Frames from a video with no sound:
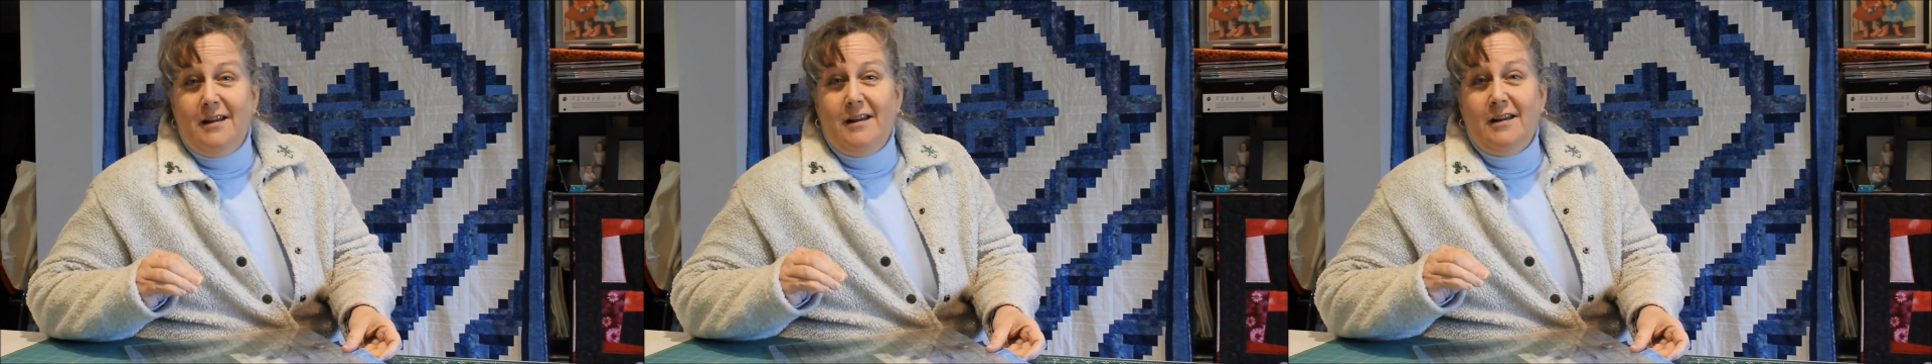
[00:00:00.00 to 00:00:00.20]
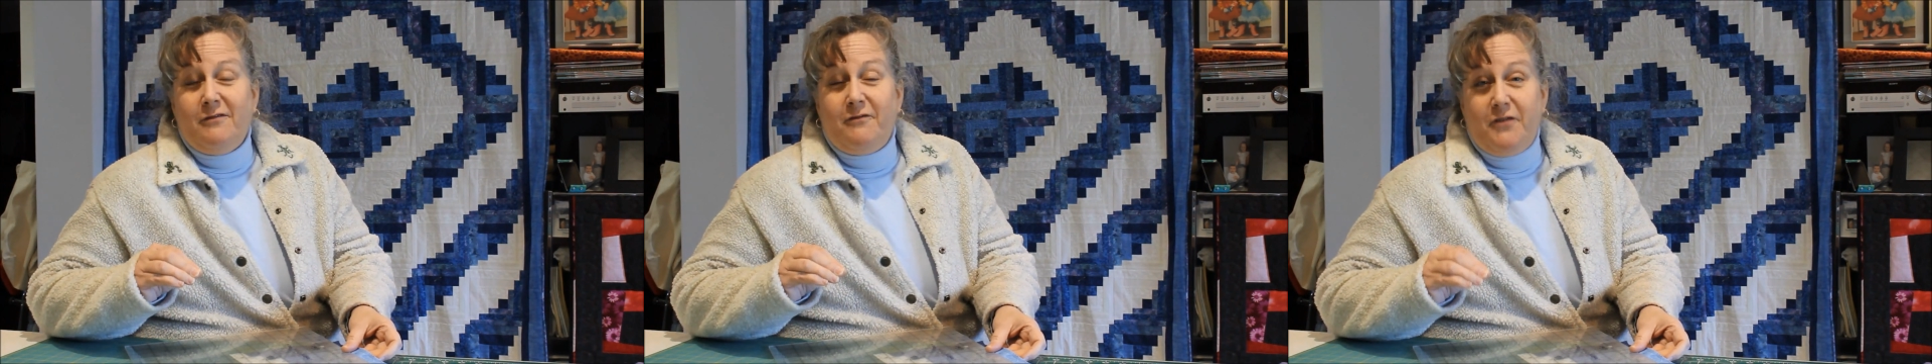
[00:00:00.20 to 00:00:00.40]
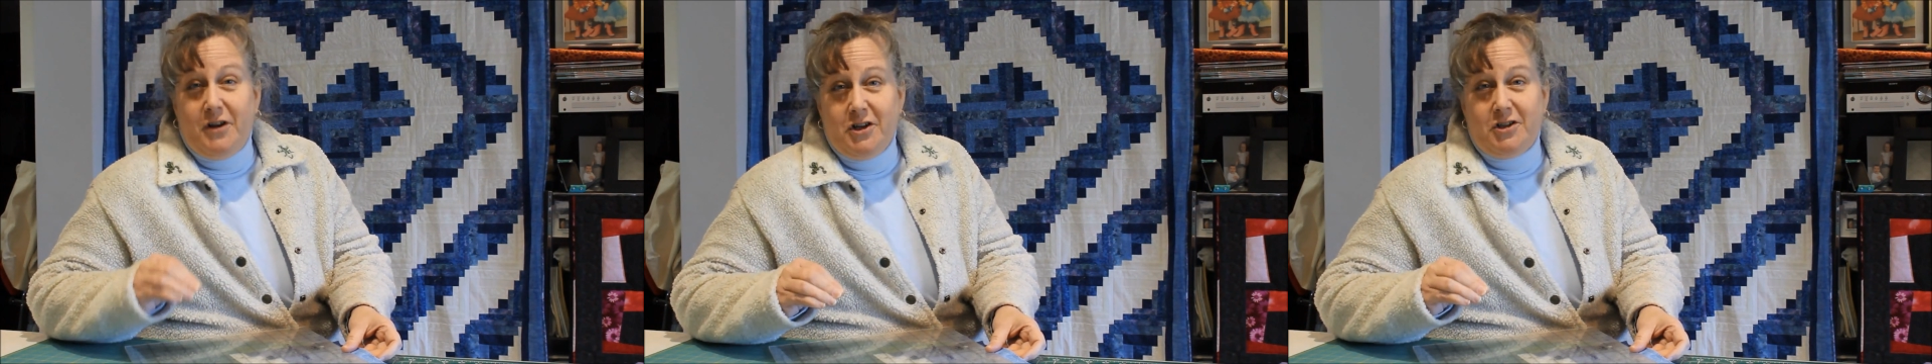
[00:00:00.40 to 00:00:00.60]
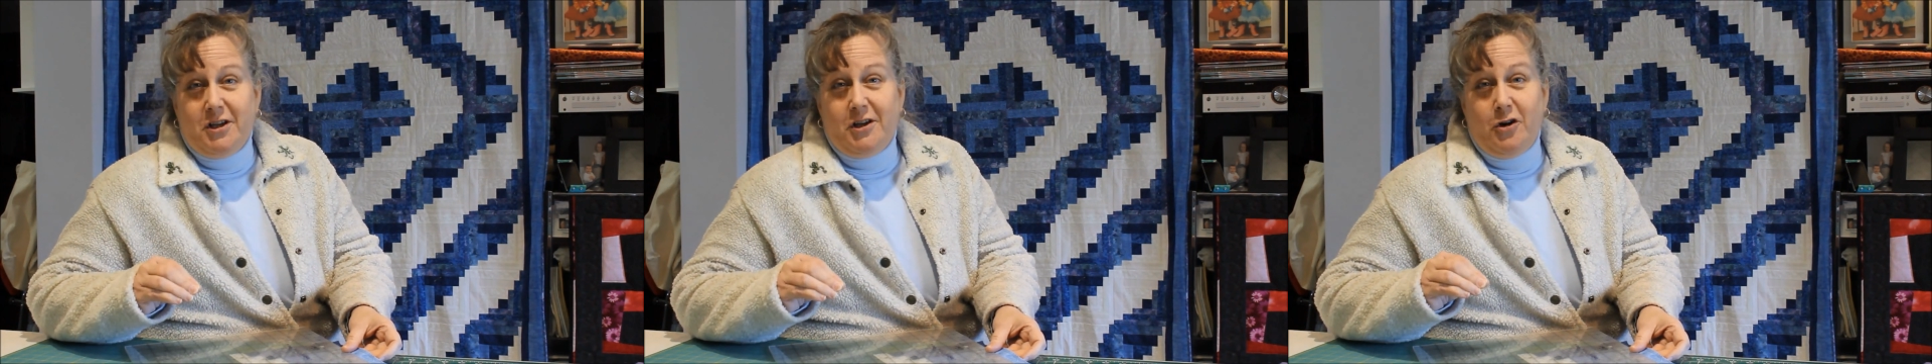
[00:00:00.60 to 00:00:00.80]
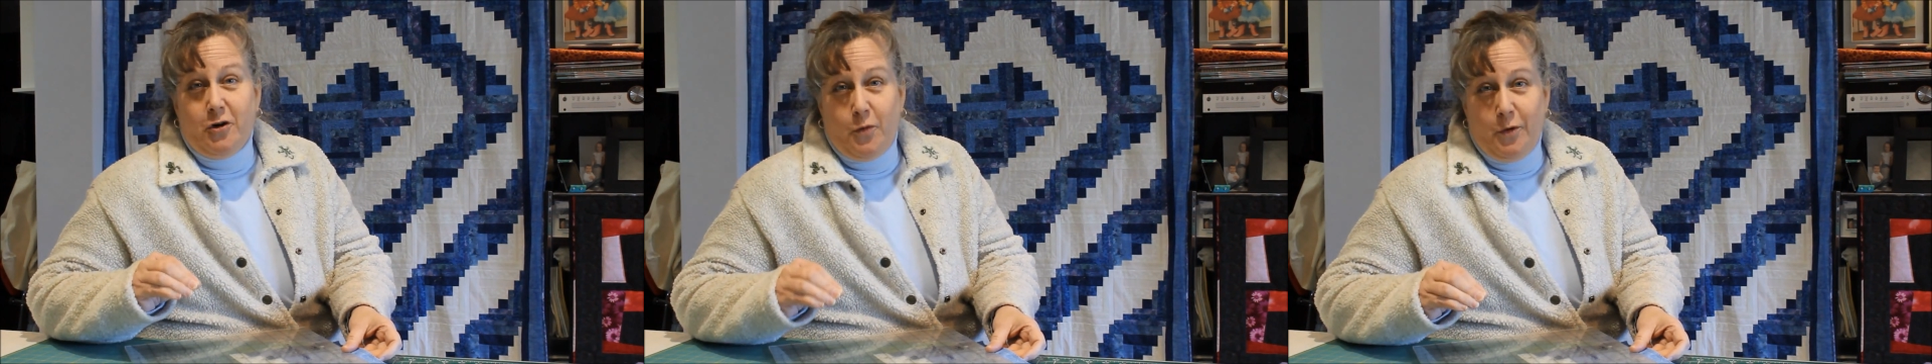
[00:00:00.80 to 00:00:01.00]
in
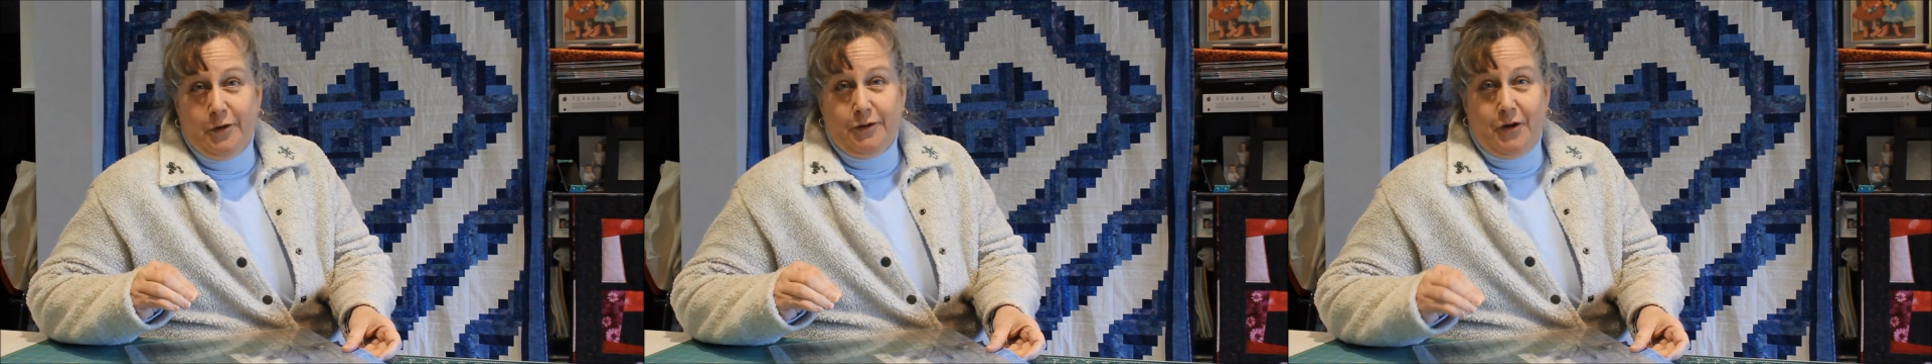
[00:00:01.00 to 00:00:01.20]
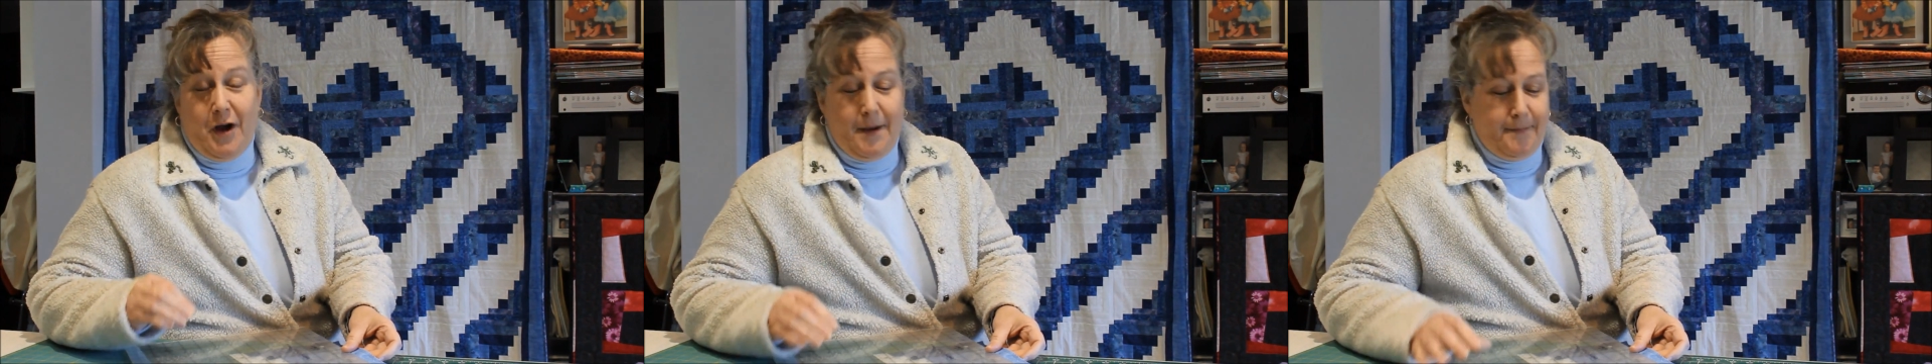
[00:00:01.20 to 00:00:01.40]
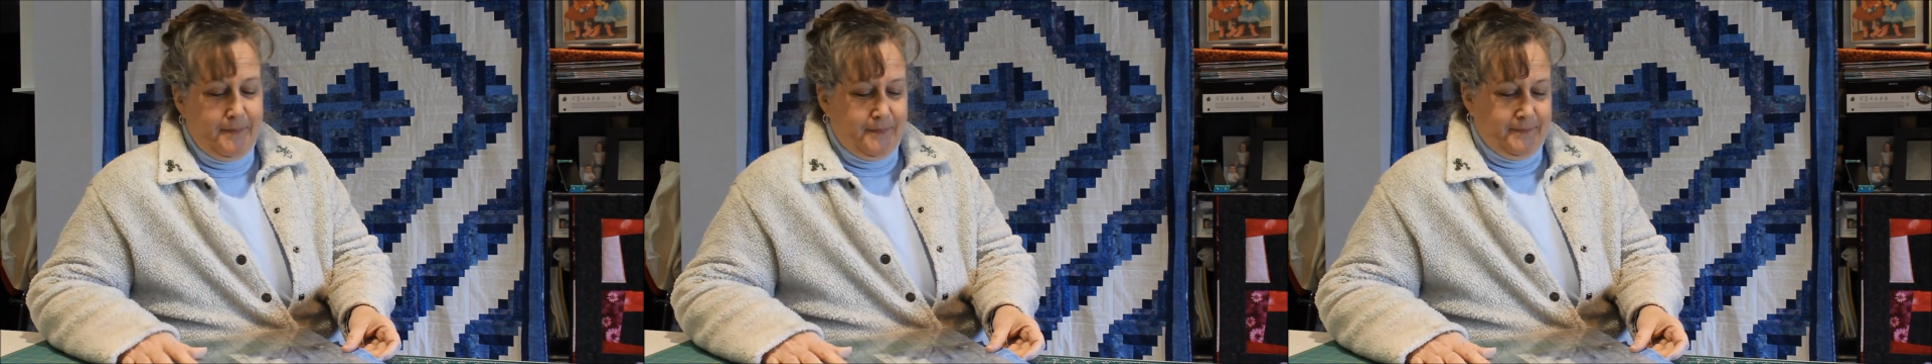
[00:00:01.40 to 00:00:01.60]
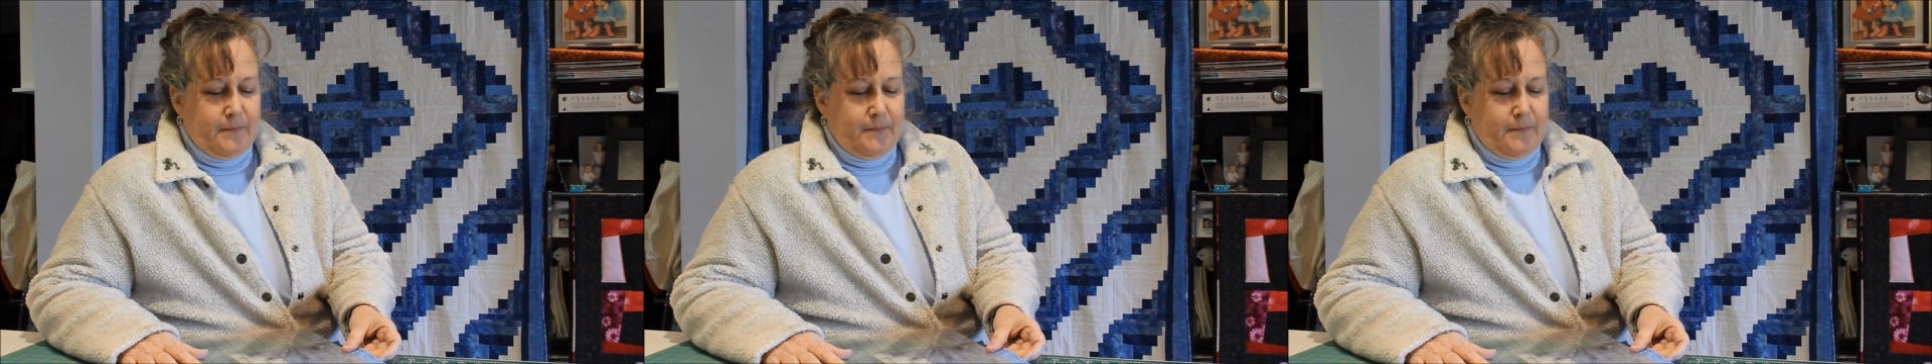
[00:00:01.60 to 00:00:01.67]
finishing your quilt top.